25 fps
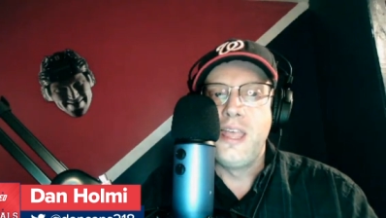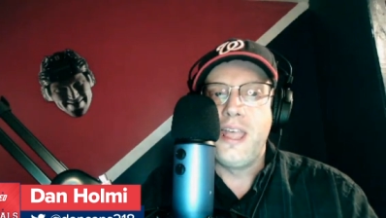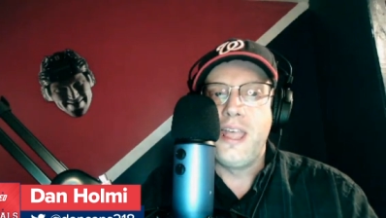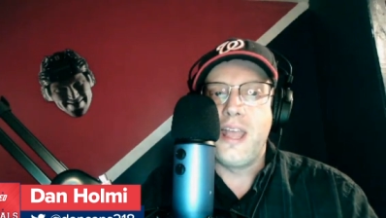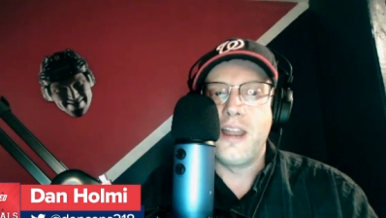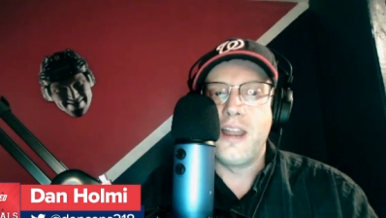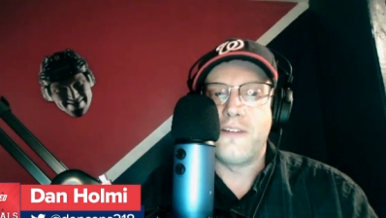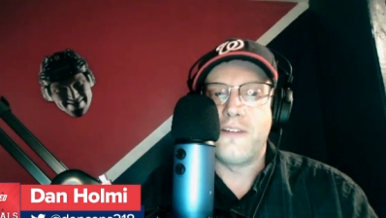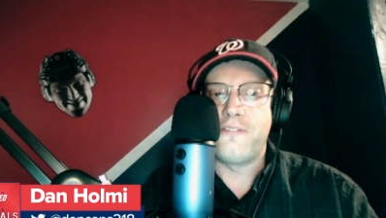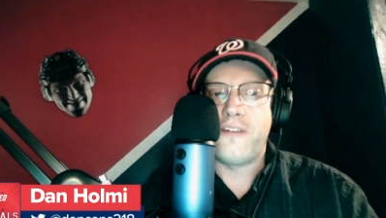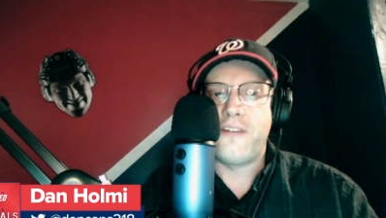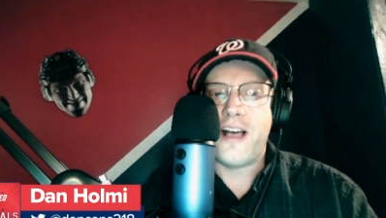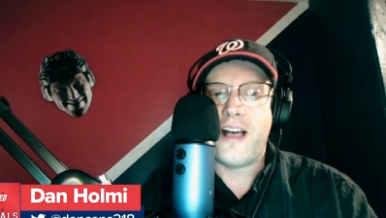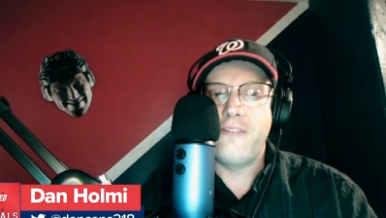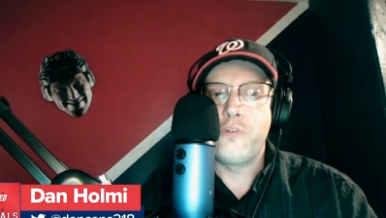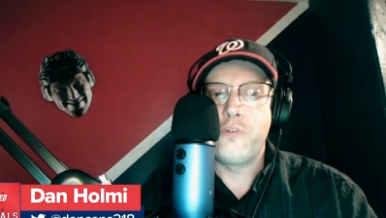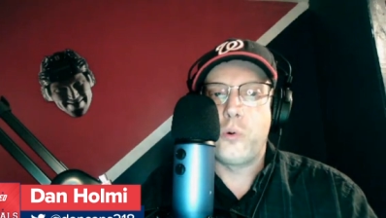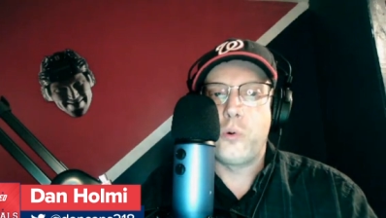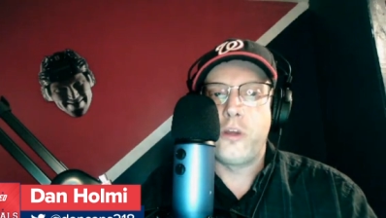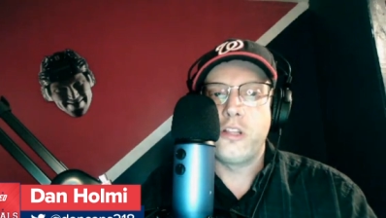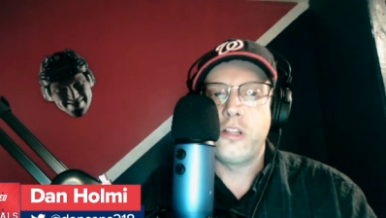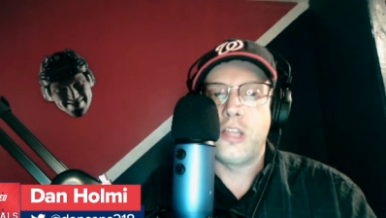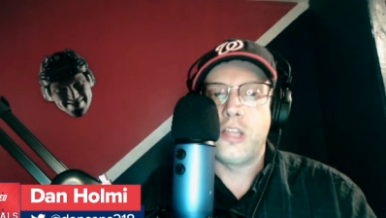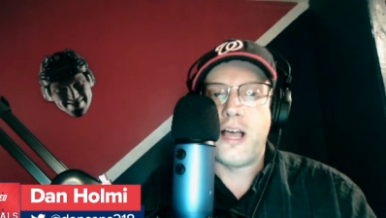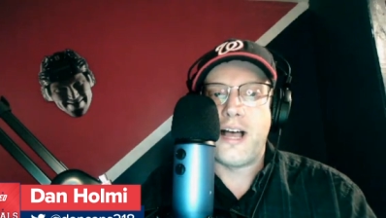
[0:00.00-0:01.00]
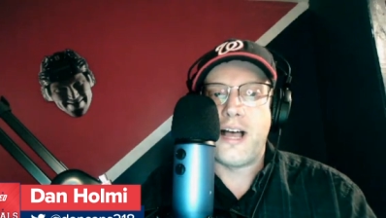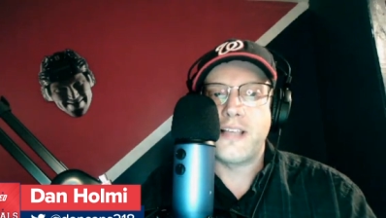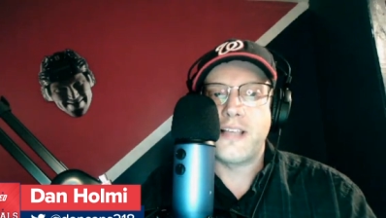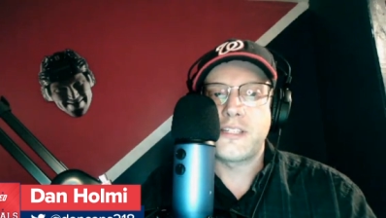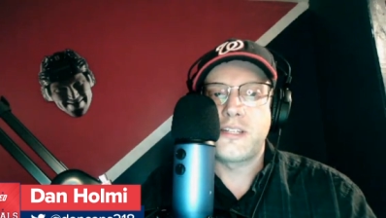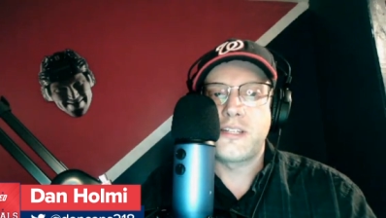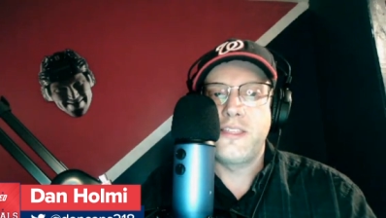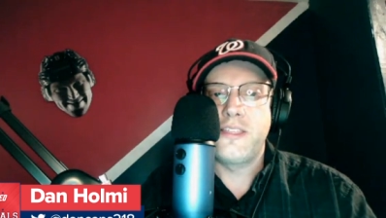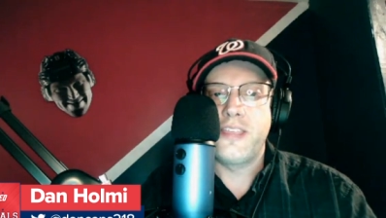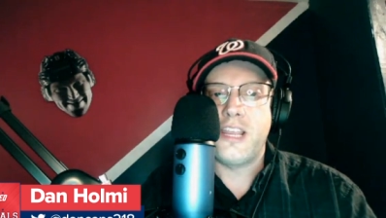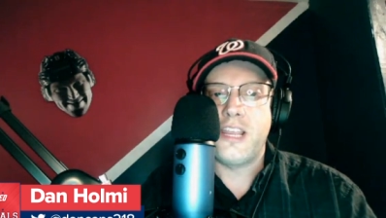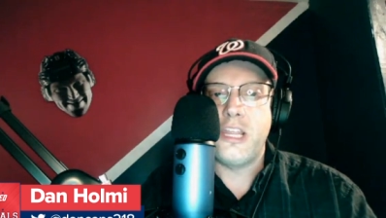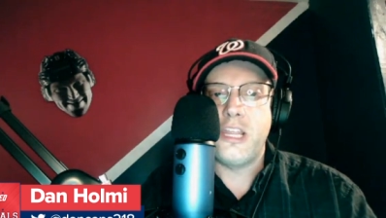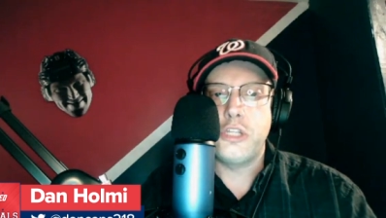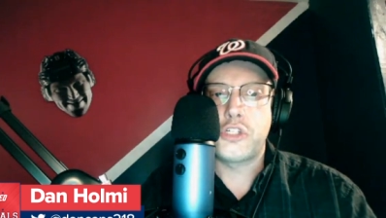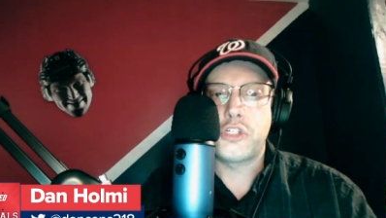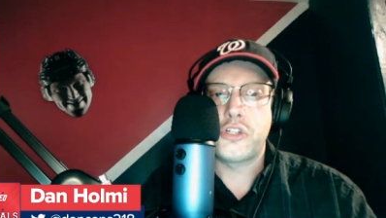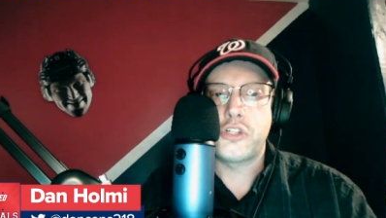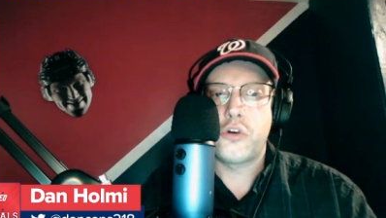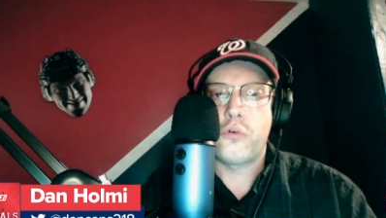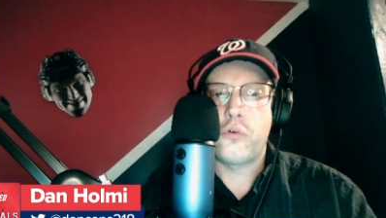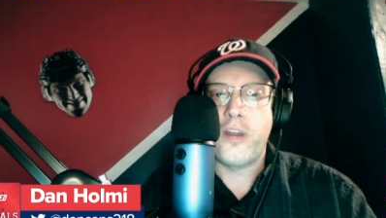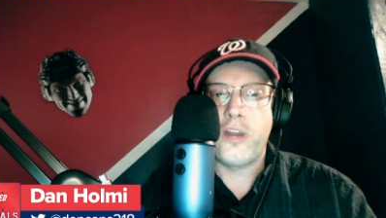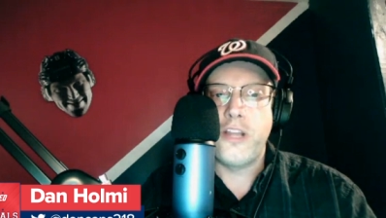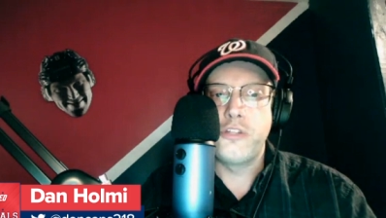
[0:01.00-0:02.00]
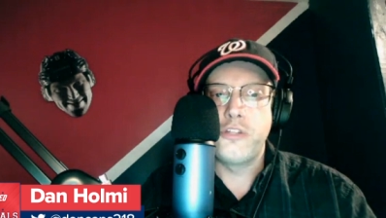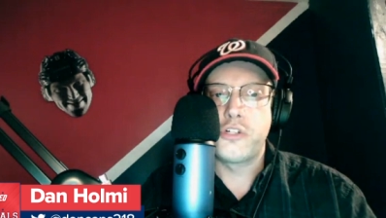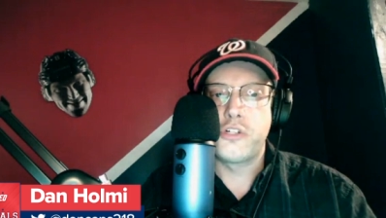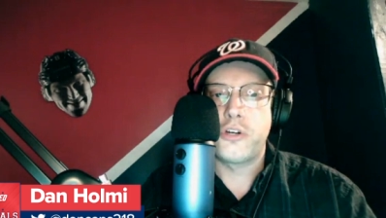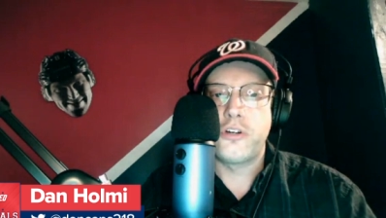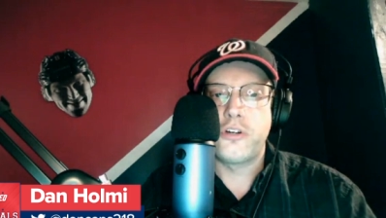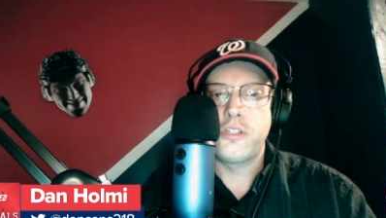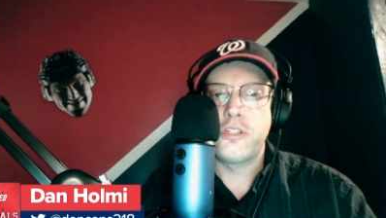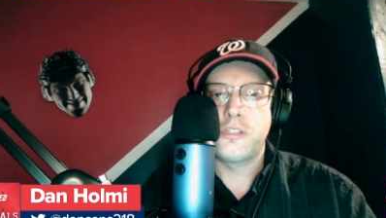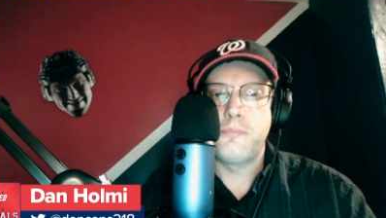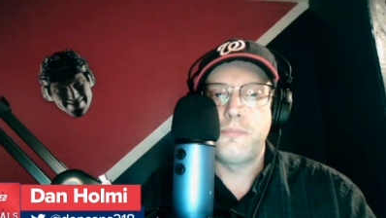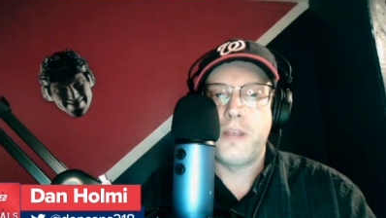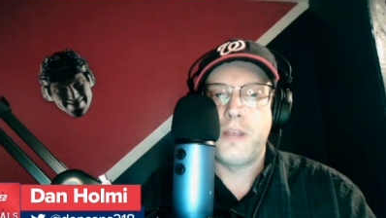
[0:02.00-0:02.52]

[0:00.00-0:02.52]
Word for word: in a 5-1 loss to the Kitchener Rangers.